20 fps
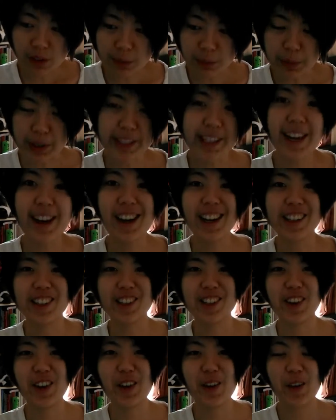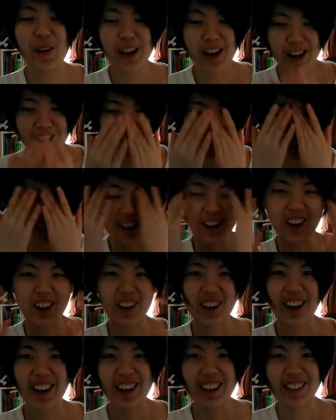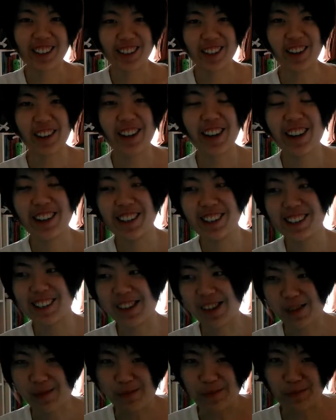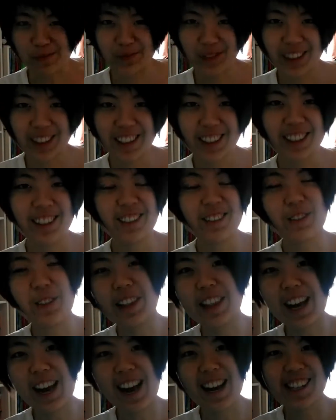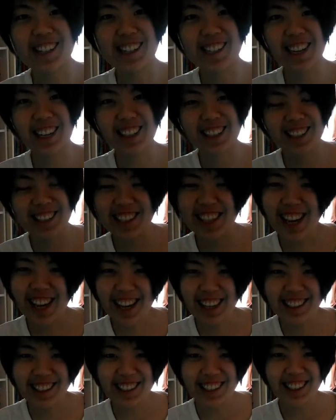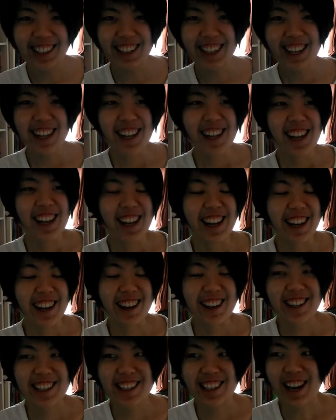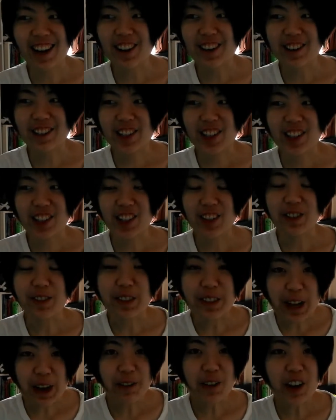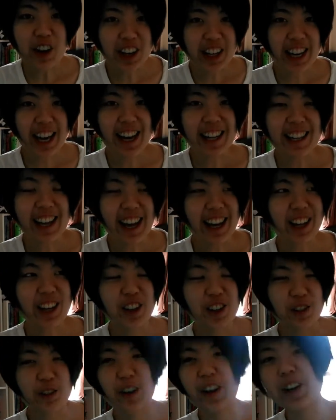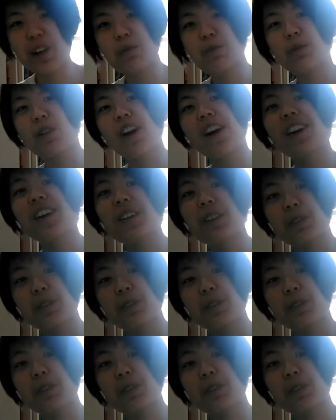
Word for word: But yeah, so okay, so here's with that said, here's how to never get a creative block or